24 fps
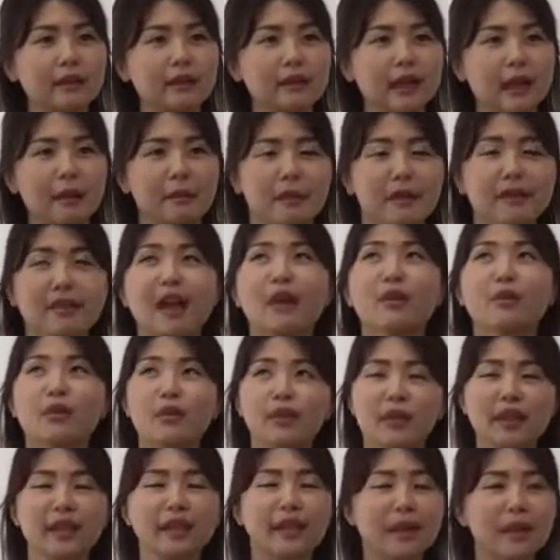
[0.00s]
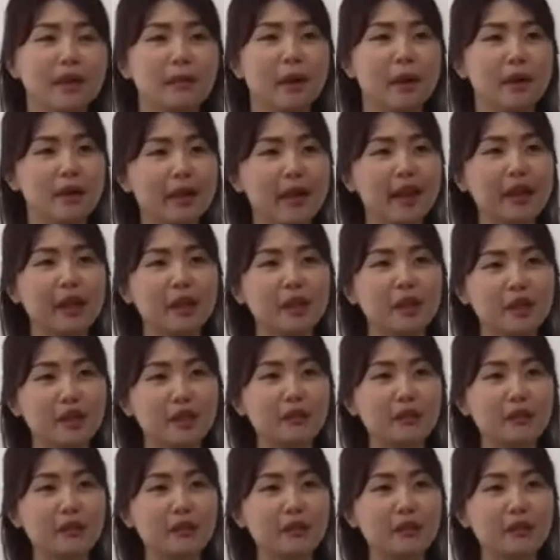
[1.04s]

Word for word: I mean, now thinking about it, I actually